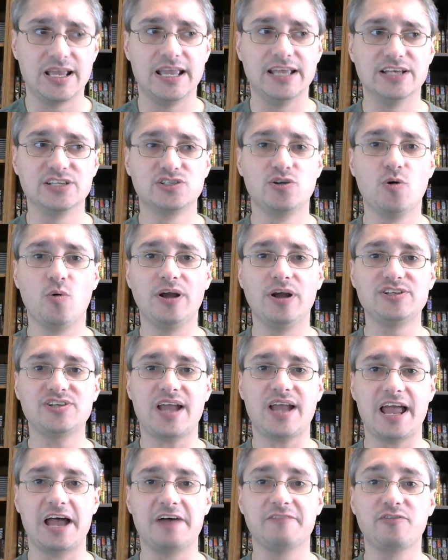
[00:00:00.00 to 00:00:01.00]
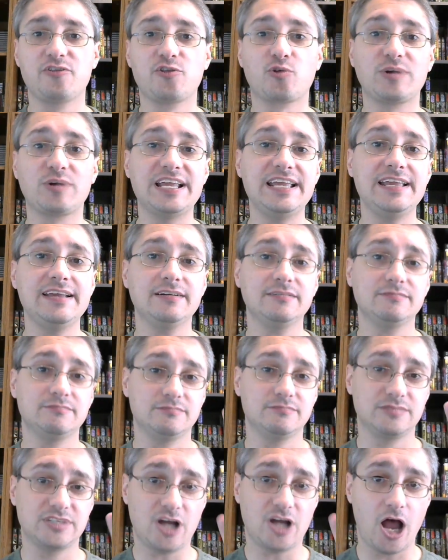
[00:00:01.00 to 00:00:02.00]
is going to have three
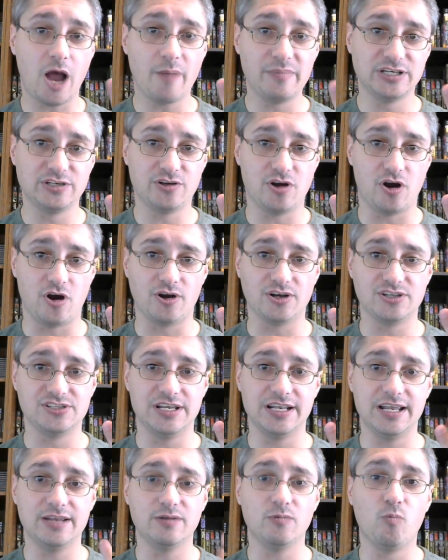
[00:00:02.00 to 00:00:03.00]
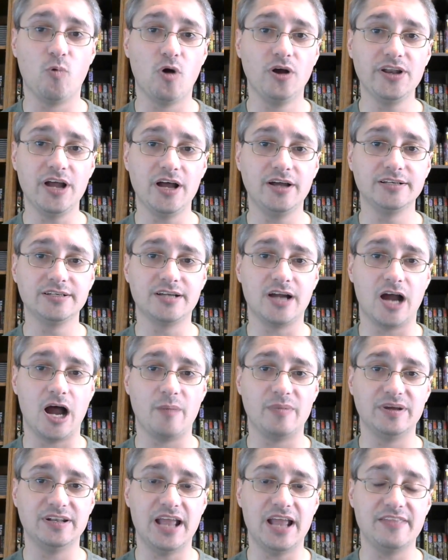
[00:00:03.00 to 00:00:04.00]
common cards in it, one
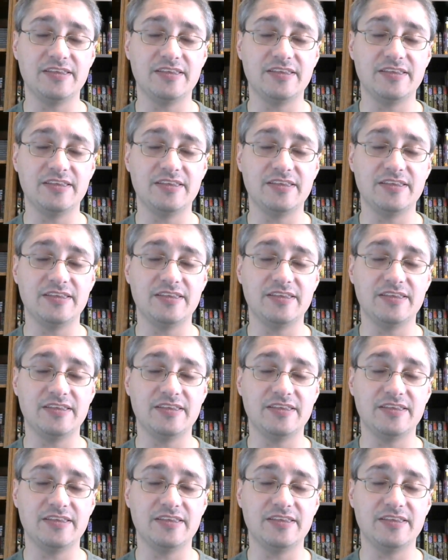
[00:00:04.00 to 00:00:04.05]
uncommon,